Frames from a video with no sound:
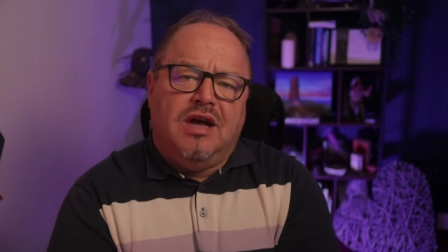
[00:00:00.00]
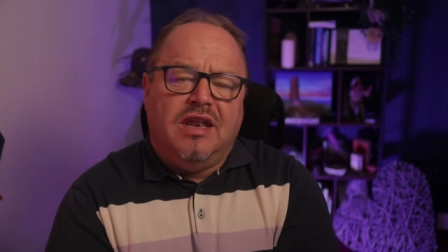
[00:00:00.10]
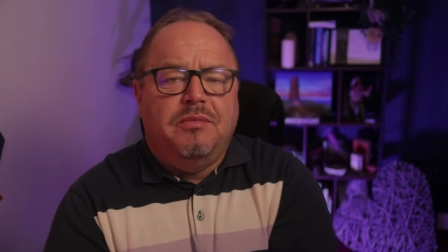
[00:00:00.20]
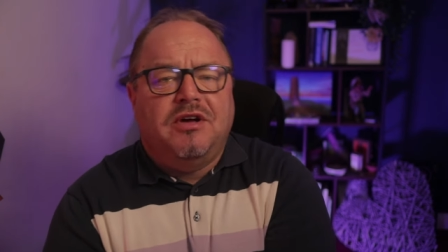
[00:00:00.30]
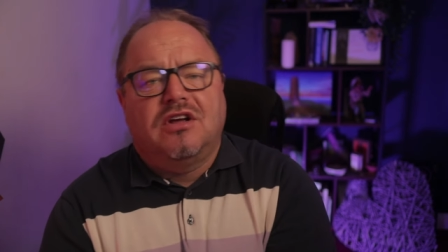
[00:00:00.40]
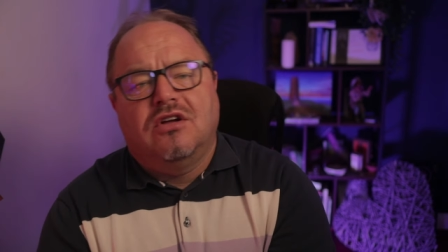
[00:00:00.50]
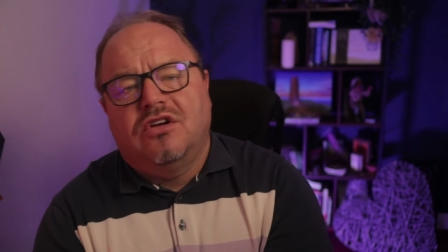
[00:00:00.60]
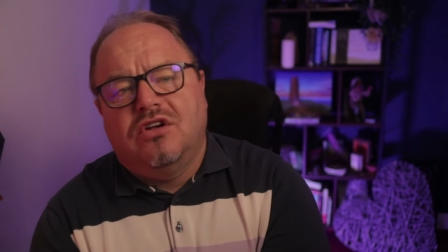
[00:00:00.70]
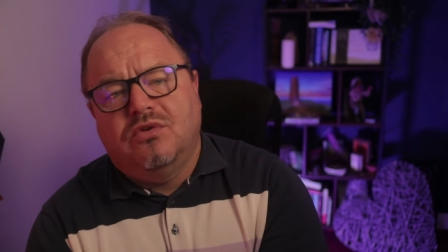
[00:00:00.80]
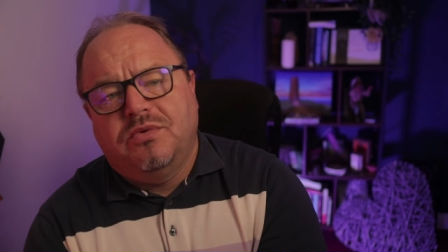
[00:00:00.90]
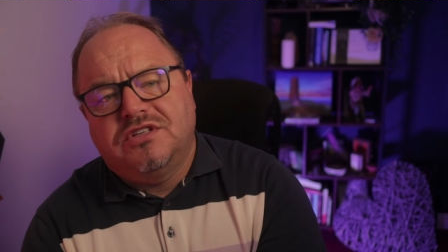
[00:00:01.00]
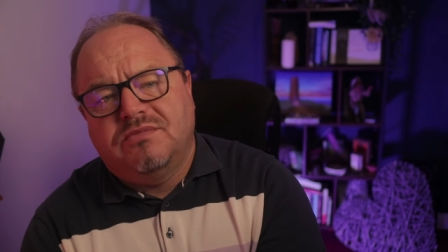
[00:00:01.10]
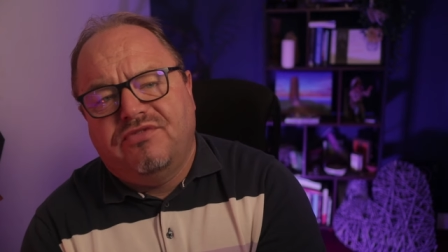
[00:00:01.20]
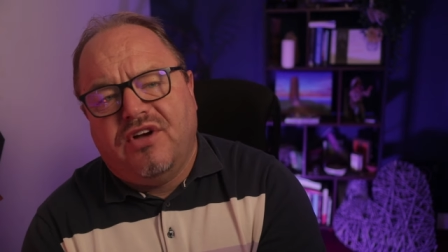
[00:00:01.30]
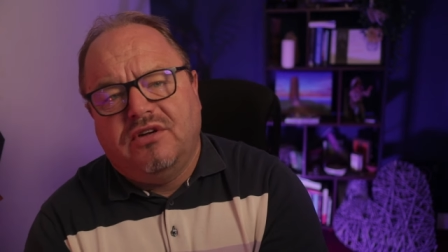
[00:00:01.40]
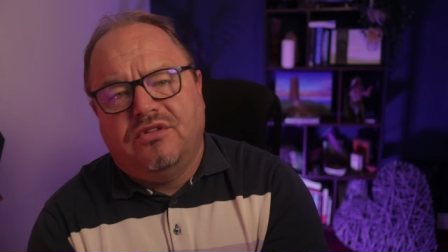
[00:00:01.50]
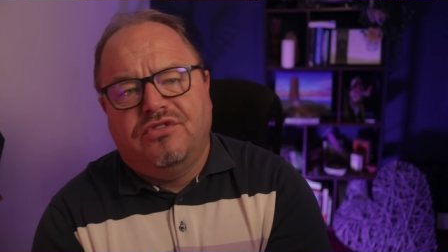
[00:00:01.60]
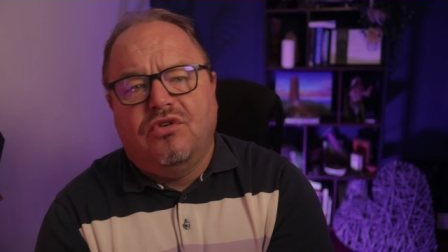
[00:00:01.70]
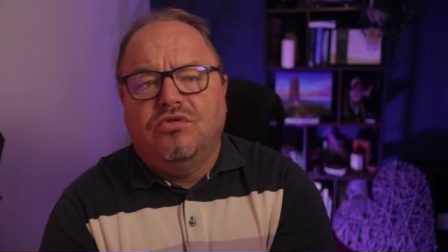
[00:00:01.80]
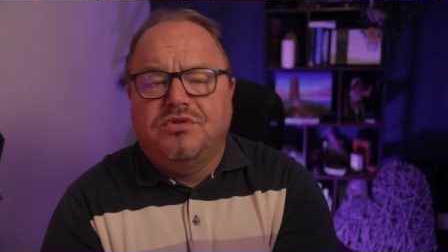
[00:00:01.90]
And then we're going to conclude with some final
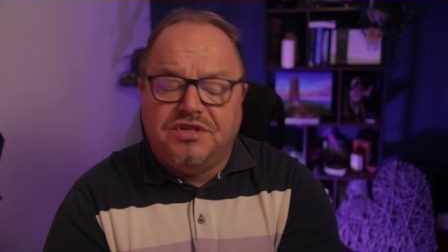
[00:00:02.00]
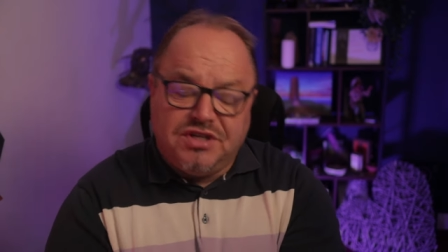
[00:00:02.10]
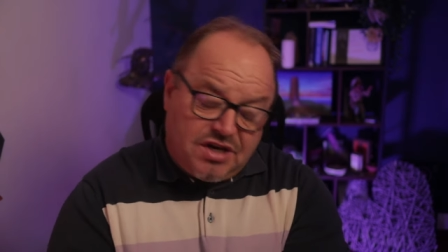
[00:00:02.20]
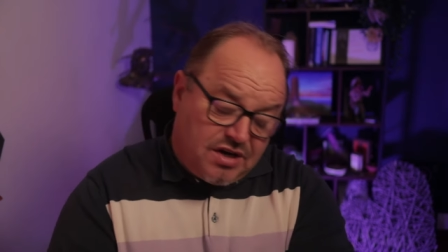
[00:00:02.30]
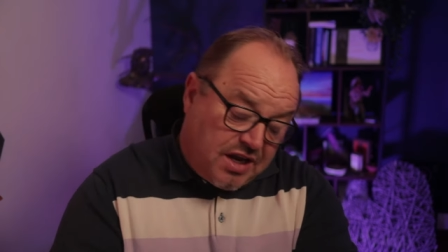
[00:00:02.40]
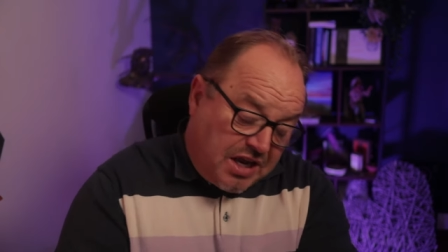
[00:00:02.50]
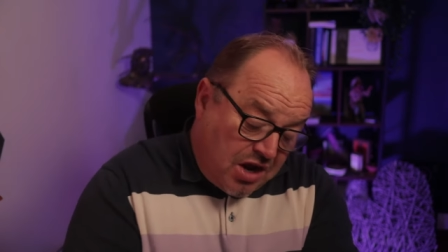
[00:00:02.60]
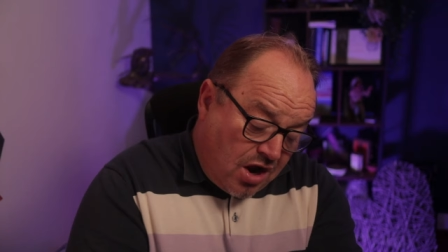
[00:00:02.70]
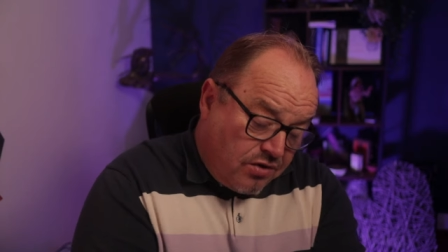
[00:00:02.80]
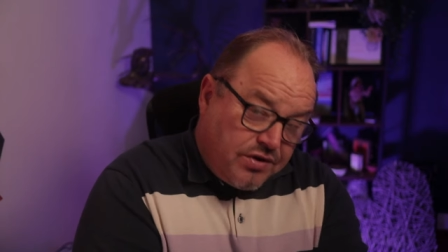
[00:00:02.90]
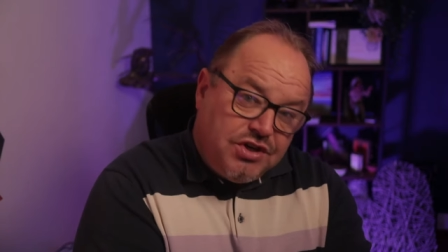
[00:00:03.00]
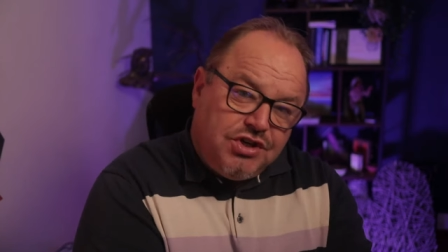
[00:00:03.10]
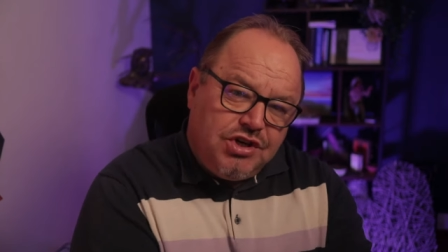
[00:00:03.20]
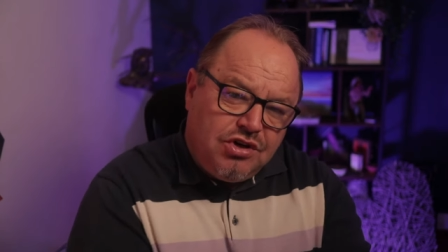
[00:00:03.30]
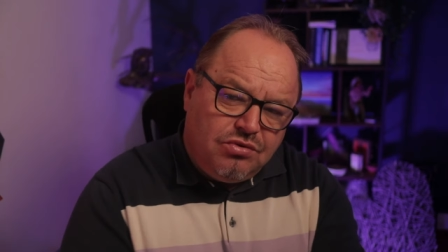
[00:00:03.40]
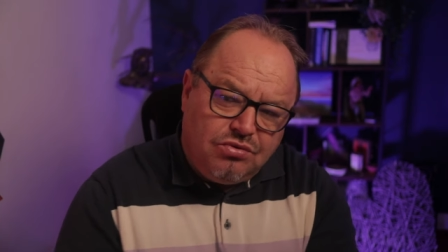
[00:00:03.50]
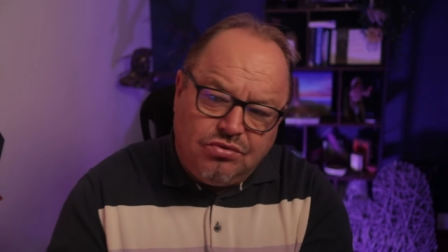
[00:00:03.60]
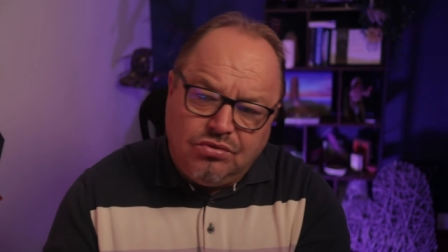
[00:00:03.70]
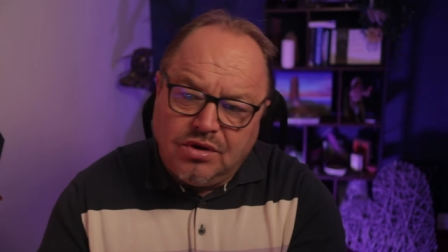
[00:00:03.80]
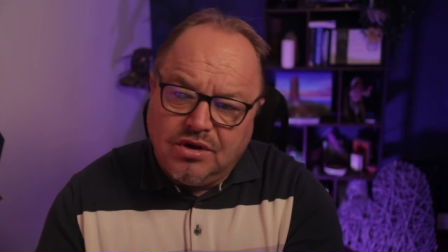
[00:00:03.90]
thoughts, which is going to encourage
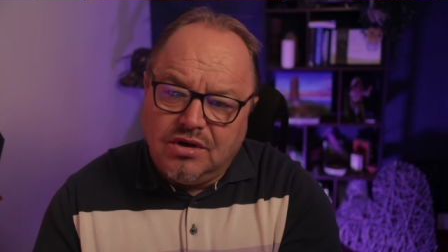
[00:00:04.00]
you